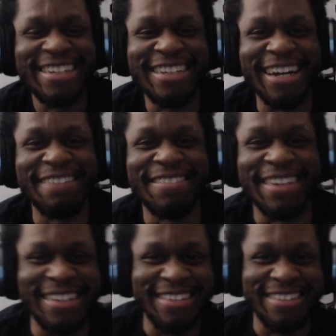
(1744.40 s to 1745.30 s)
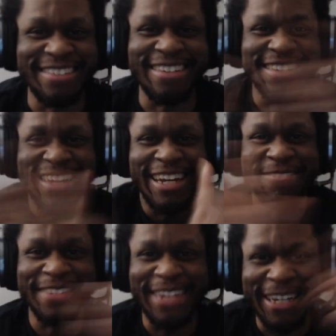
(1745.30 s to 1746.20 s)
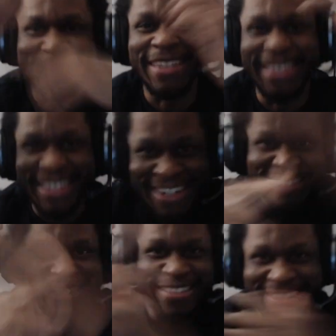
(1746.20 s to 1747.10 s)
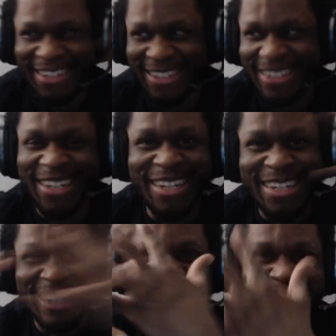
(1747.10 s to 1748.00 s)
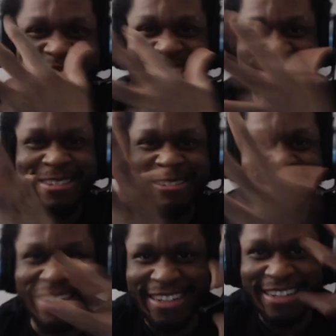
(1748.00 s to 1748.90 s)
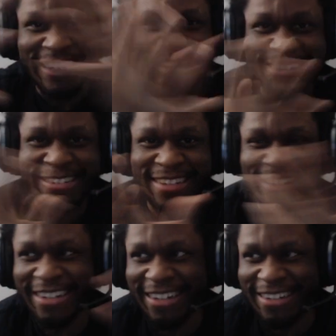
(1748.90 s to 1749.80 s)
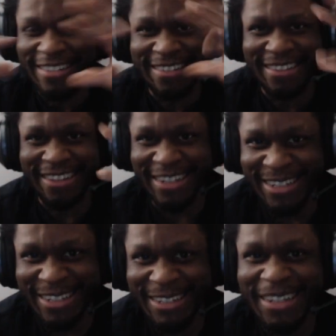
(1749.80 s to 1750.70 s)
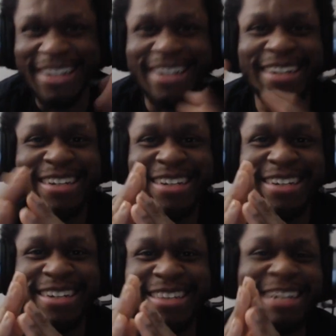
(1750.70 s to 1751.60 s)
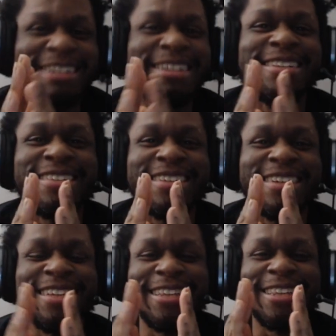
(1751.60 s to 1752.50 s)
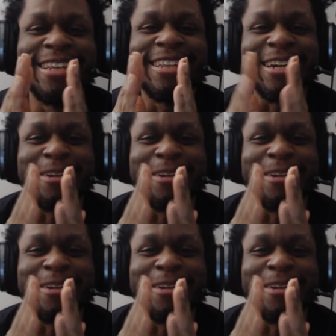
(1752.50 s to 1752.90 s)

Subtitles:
I've got just like every effing thing just like crisscrossing and intersecting, and just like there is a lack of